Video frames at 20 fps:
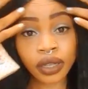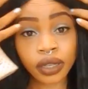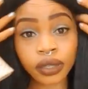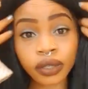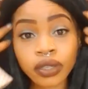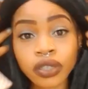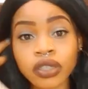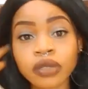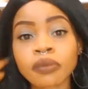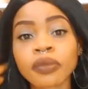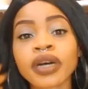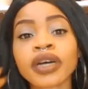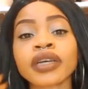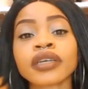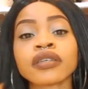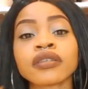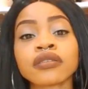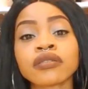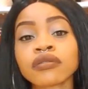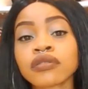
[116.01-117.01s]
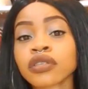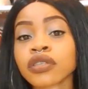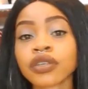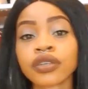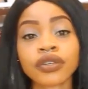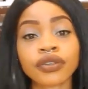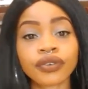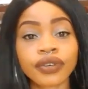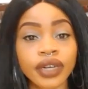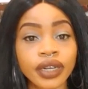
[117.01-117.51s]
This is my
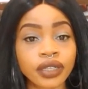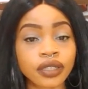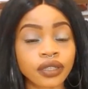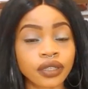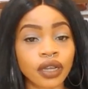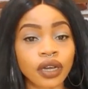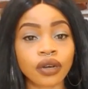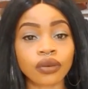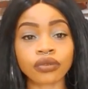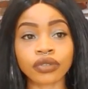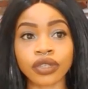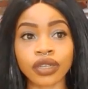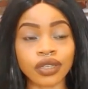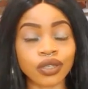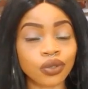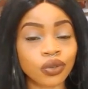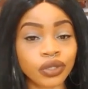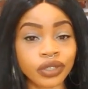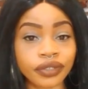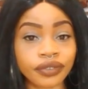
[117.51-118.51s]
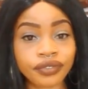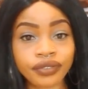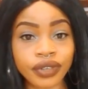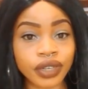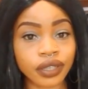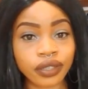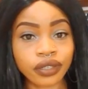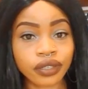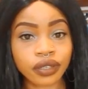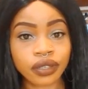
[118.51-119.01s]
skin right now. There's no
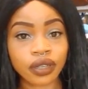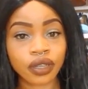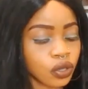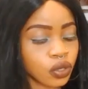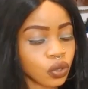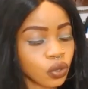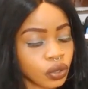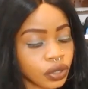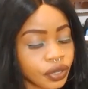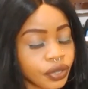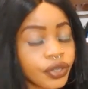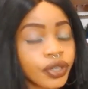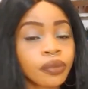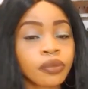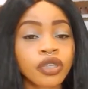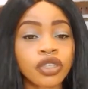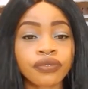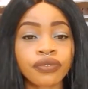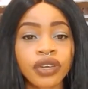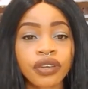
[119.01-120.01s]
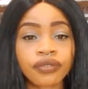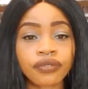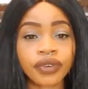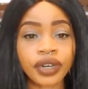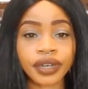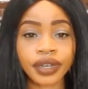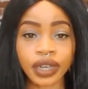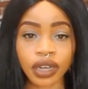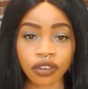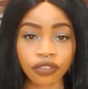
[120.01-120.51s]
difference. So the cream is very
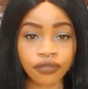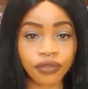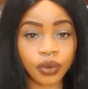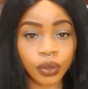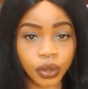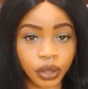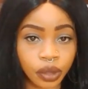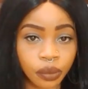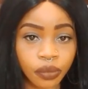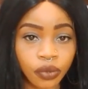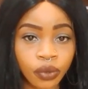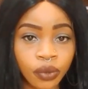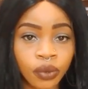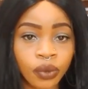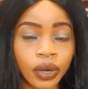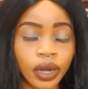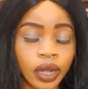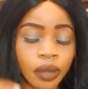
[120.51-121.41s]
affordable.